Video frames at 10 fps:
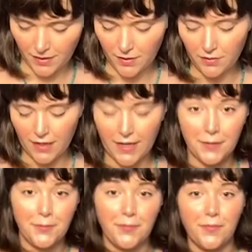Okay.
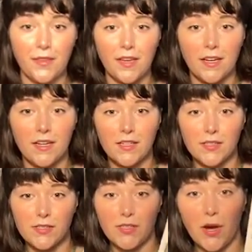
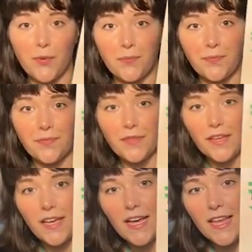So,
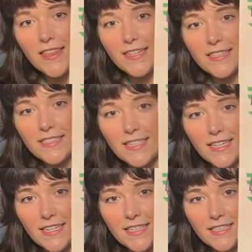this
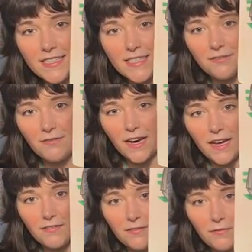is the
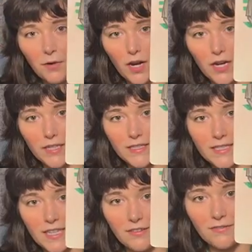Five of Wands,
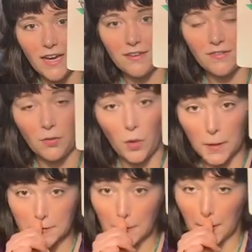and the Five
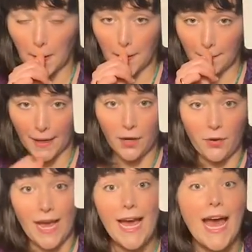Wands are all about
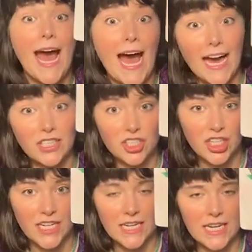
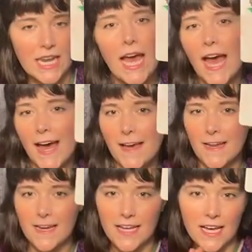action
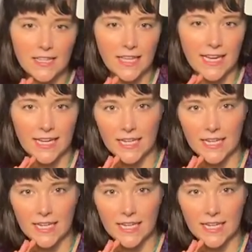and like